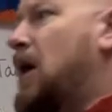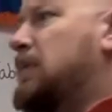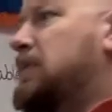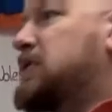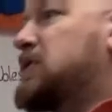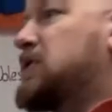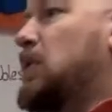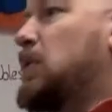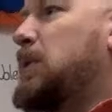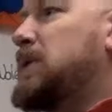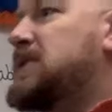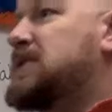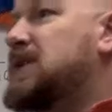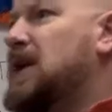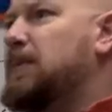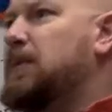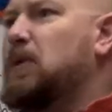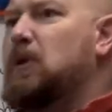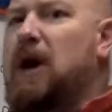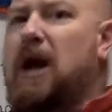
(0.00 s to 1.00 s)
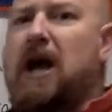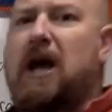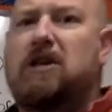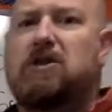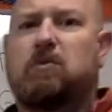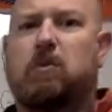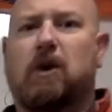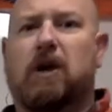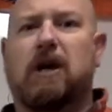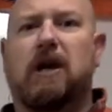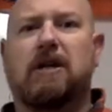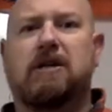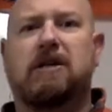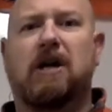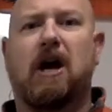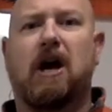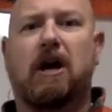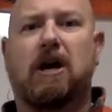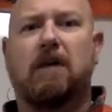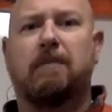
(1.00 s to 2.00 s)
So we summarize. We're going to
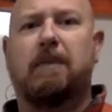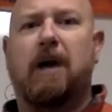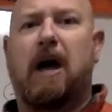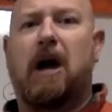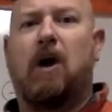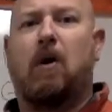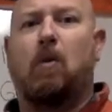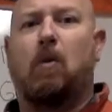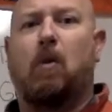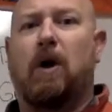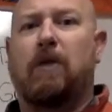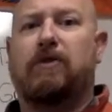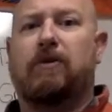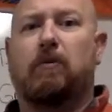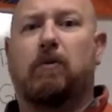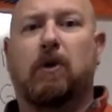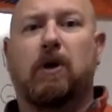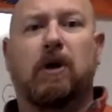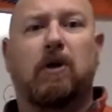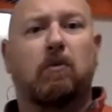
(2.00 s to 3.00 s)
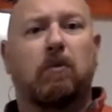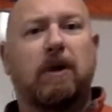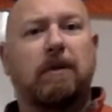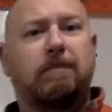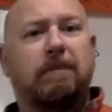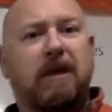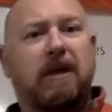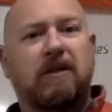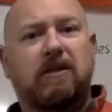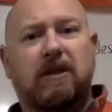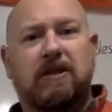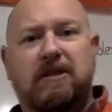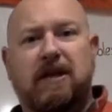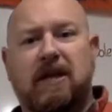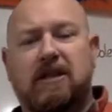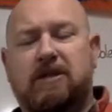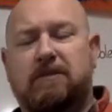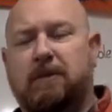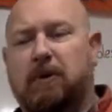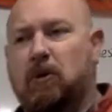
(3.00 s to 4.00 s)
talk about we're going to repeat the
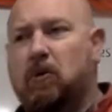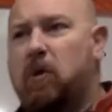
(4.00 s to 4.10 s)
testable